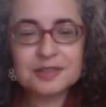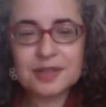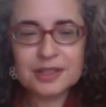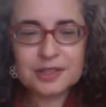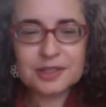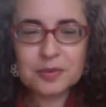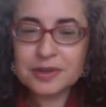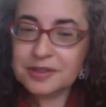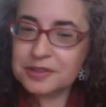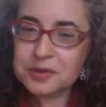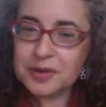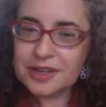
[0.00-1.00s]
one of the
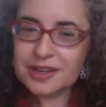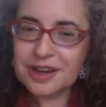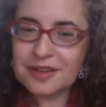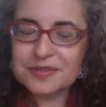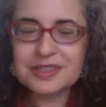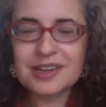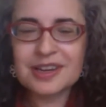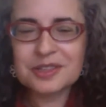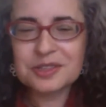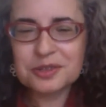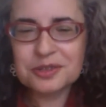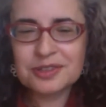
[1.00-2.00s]
trade-offs.
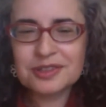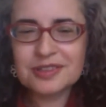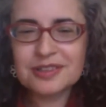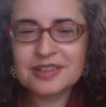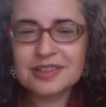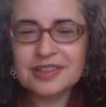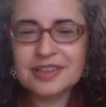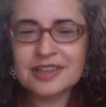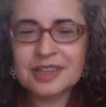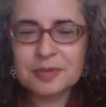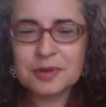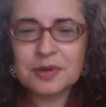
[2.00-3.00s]
Nocturnal
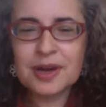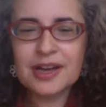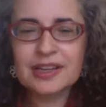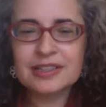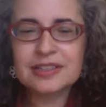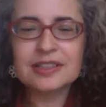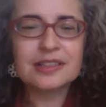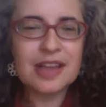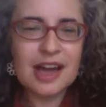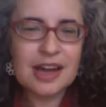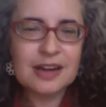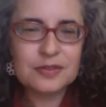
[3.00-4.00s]
hemo has a
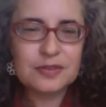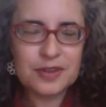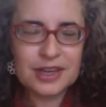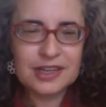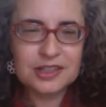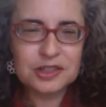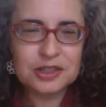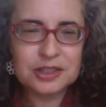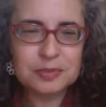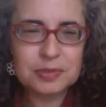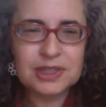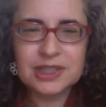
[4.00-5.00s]
lot of
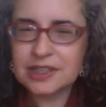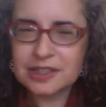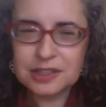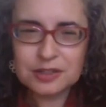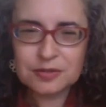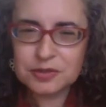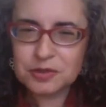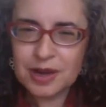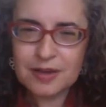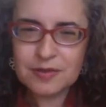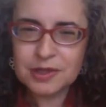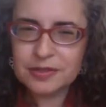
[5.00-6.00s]
advantages, but ease of
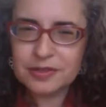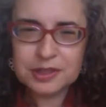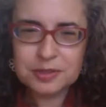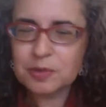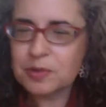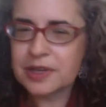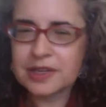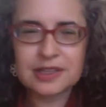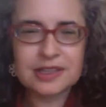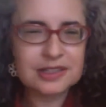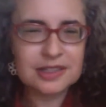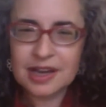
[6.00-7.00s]
travel at this point
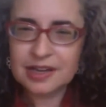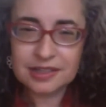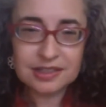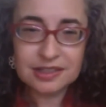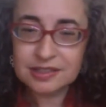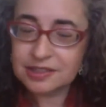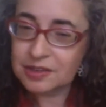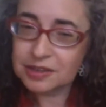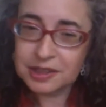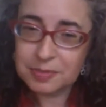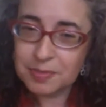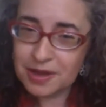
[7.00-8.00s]
is not
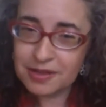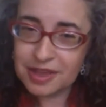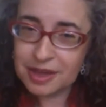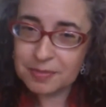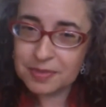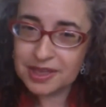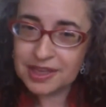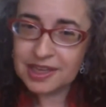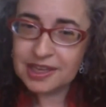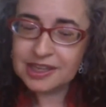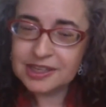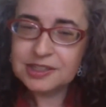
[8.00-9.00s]
necessarily among them.
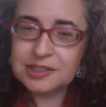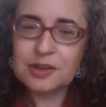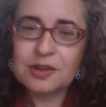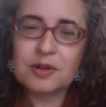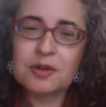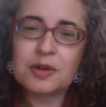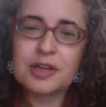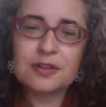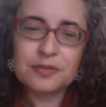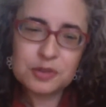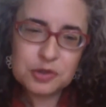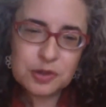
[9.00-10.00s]
So
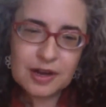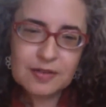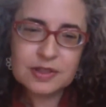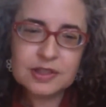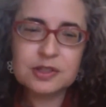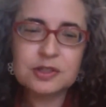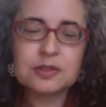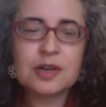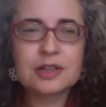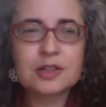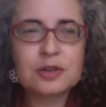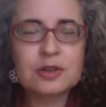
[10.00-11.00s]
if you travel and you do
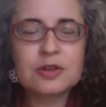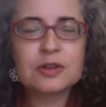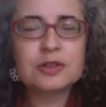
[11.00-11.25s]
nocturnal,